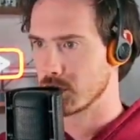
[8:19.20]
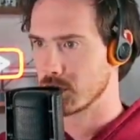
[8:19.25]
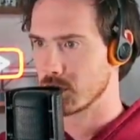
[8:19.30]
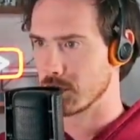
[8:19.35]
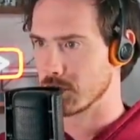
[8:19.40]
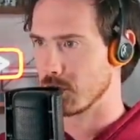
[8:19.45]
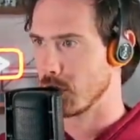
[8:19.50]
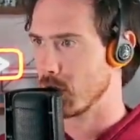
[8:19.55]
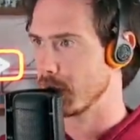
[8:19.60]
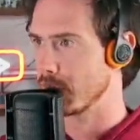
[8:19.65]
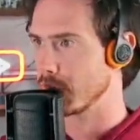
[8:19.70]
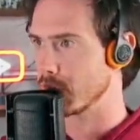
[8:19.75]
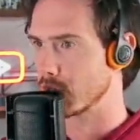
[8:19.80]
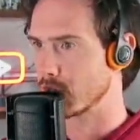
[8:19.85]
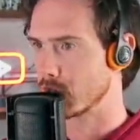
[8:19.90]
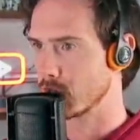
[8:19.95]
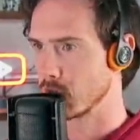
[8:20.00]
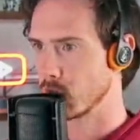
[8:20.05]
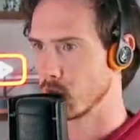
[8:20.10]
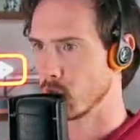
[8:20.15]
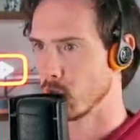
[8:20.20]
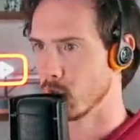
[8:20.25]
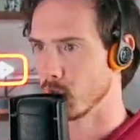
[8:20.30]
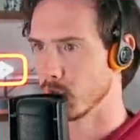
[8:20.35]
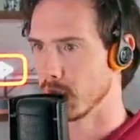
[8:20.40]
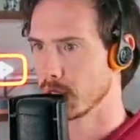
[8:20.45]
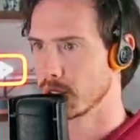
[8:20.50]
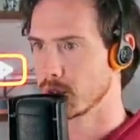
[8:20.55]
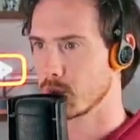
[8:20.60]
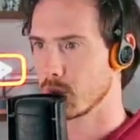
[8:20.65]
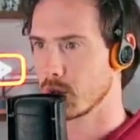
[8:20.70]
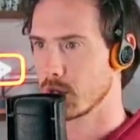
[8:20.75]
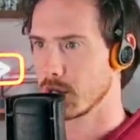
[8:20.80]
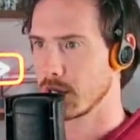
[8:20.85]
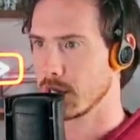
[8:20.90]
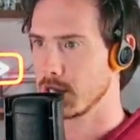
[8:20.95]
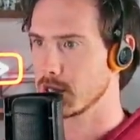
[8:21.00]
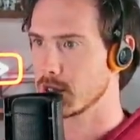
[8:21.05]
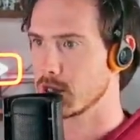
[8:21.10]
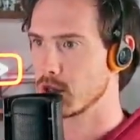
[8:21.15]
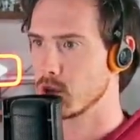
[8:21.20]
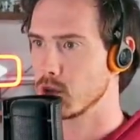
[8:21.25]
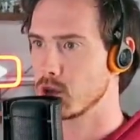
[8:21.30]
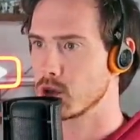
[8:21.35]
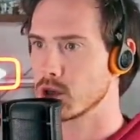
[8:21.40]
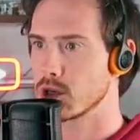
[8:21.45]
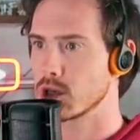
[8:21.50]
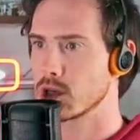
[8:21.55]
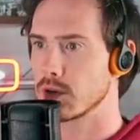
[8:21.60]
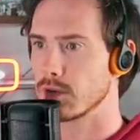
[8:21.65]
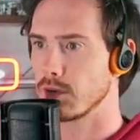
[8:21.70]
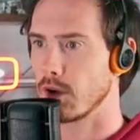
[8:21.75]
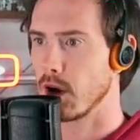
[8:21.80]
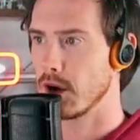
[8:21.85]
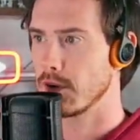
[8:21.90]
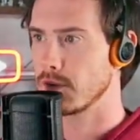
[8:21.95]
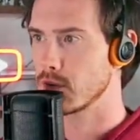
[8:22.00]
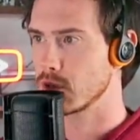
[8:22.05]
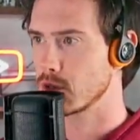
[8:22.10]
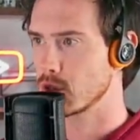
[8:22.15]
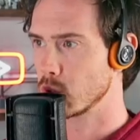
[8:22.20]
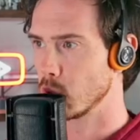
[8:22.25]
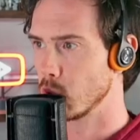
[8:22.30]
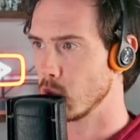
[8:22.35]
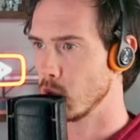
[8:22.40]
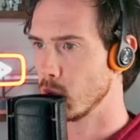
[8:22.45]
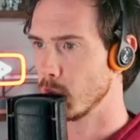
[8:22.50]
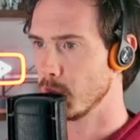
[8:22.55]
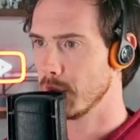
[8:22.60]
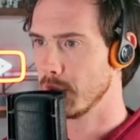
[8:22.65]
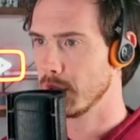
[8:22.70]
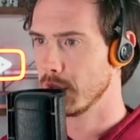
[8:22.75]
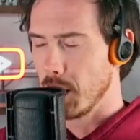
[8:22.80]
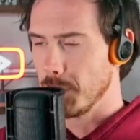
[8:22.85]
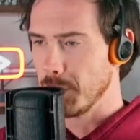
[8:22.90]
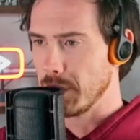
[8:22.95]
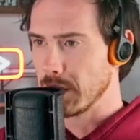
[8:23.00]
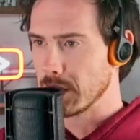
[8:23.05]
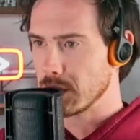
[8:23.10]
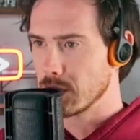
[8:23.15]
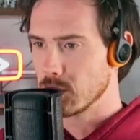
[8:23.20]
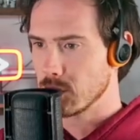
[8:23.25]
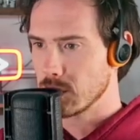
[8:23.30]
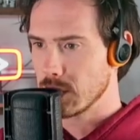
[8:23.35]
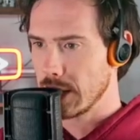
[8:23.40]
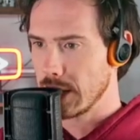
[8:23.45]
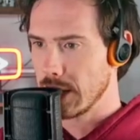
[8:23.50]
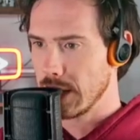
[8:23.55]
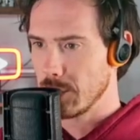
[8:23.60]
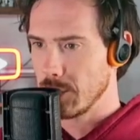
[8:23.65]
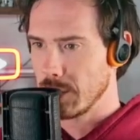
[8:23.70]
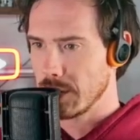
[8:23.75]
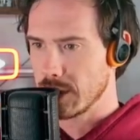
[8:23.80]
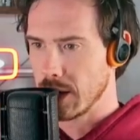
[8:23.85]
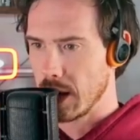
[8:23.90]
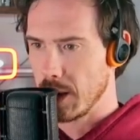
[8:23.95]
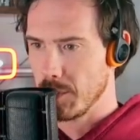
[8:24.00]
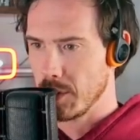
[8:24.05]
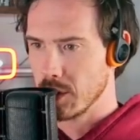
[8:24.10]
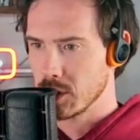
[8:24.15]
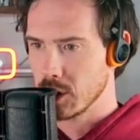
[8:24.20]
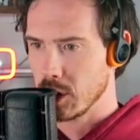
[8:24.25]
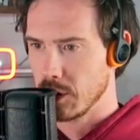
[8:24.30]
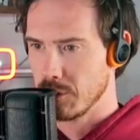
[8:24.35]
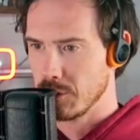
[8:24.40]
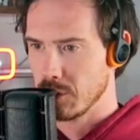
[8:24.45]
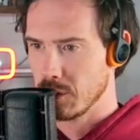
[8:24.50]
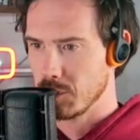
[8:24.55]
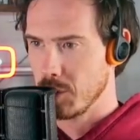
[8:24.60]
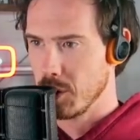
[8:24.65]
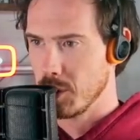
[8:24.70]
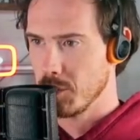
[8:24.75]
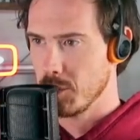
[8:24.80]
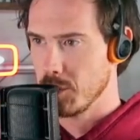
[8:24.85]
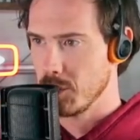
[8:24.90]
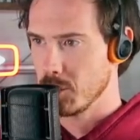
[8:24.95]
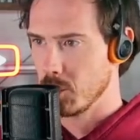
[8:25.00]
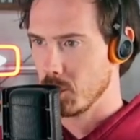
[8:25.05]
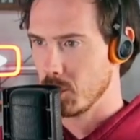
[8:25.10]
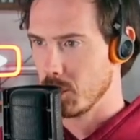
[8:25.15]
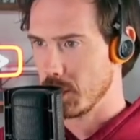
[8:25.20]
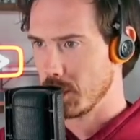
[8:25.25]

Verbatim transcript: Survive the storm. That's what I need to do. Just survive the storm. I mean, it's not taking away that much health at the moment.